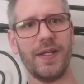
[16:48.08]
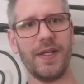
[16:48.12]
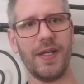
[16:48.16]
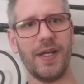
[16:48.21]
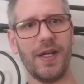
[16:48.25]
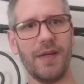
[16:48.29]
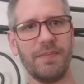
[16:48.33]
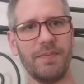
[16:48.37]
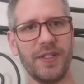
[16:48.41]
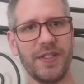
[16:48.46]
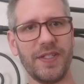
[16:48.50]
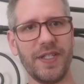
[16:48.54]

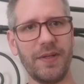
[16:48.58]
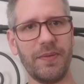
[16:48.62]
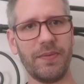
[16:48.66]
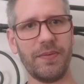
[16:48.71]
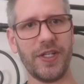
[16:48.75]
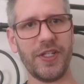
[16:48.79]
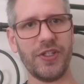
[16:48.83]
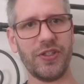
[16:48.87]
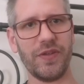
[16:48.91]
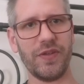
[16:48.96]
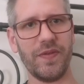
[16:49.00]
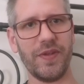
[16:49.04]
Does
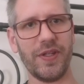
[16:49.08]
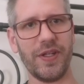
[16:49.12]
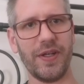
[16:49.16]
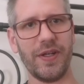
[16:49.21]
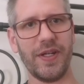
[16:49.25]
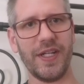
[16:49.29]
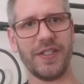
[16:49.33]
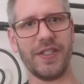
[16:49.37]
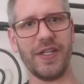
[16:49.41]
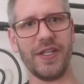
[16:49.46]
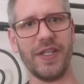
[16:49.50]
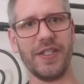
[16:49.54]
that reach over
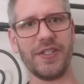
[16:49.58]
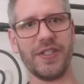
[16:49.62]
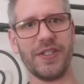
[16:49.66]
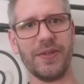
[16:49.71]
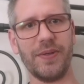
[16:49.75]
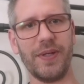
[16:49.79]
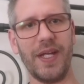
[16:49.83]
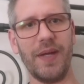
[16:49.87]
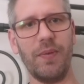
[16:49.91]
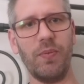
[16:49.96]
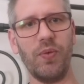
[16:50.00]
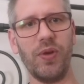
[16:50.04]
there? It does,
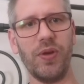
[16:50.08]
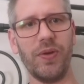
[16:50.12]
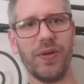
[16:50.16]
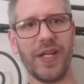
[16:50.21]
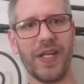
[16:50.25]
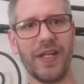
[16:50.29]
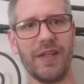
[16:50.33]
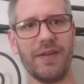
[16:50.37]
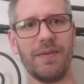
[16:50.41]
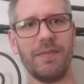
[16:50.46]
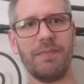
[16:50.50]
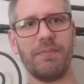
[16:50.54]
so it
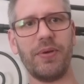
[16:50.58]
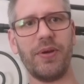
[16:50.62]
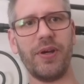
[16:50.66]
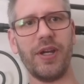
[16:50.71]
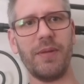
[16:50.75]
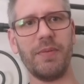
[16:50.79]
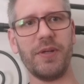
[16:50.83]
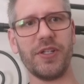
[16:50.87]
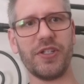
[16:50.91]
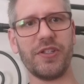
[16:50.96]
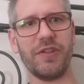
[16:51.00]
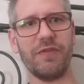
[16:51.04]
will get
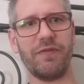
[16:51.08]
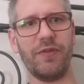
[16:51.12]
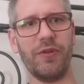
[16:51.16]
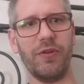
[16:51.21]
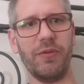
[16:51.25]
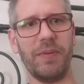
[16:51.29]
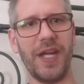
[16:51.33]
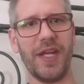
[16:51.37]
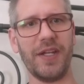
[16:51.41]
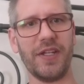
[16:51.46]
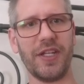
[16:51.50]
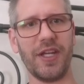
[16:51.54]
pretty much the
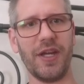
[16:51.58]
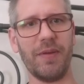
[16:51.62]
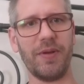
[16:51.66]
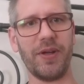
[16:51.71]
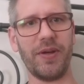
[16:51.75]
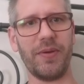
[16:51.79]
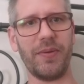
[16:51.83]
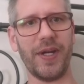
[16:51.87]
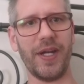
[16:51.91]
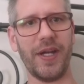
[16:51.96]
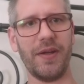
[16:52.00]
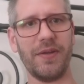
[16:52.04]
full bend
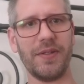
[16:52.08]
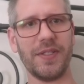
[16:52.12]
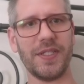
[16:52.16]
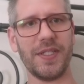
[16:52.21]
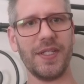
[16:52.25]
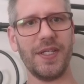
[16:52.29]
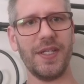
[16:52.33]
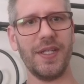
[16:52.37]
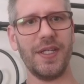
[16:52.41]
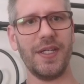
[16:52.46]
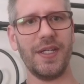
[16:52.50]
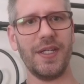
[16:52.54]
coming
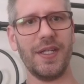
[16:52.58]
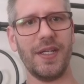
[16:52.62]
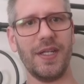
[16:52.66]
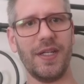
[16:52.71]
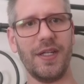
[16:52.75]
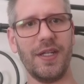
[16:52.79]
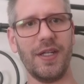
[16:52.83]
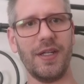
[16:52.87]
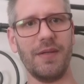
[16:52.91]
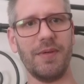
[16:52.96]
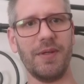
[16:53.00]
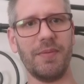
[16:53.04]
around.
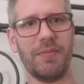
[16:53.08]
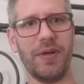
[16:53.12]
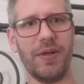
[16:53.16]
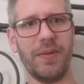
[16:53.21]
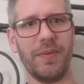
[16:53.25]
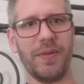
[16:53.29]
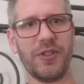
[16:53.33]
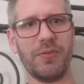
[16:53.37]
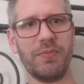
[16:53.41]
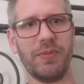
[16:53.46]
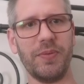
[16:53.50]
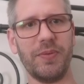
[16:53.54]
I
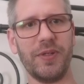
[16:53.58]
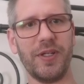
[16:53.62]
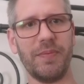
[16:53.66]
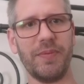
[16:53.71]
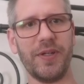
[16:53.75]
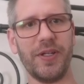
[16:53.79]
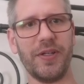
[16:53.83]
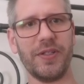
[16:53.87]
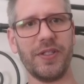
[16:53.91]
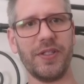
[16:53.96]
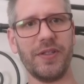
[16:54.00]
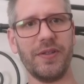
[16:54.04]
probably should put one
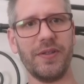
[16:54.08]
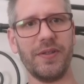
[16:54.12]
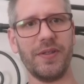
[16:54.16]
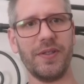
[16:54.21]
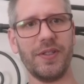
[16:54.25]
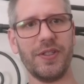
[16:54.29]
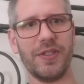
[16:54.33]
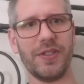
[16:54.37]
up here too.